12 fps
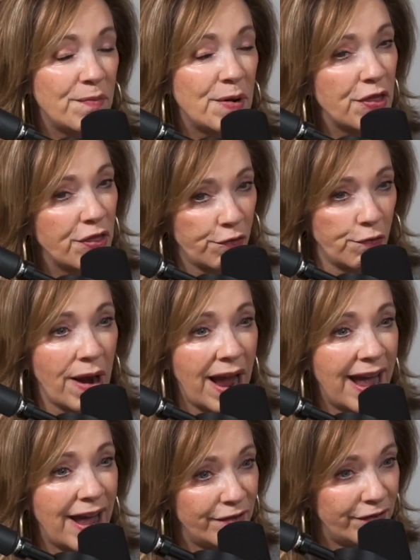but
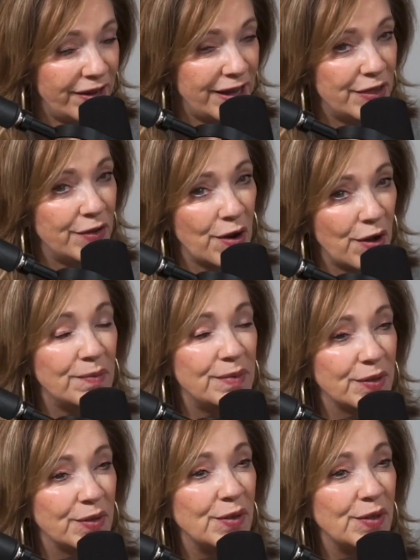thrive in their
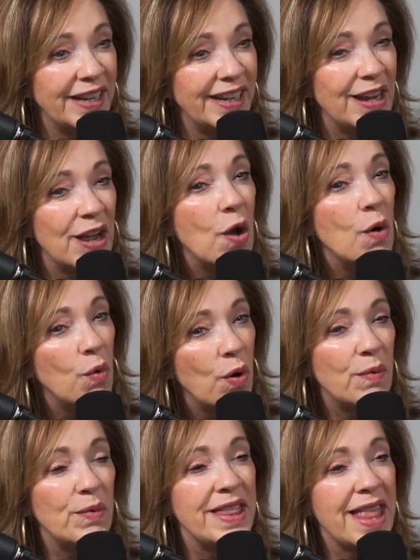homeschooling,
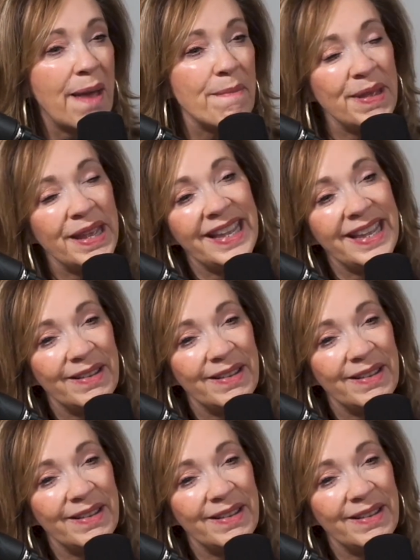what would that be?